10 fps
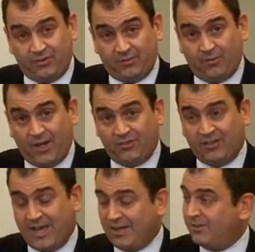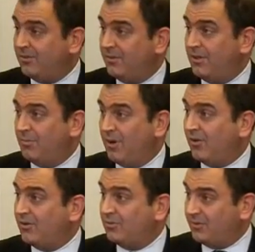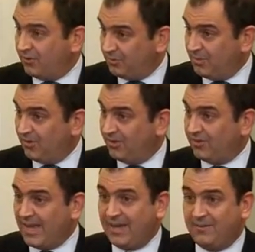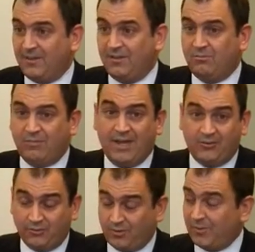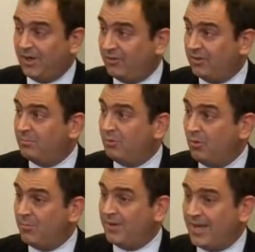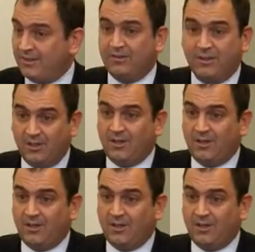of the Civil Rights Act, the Americans with Disabilities Act, the Age Discrimination and Employment Act, and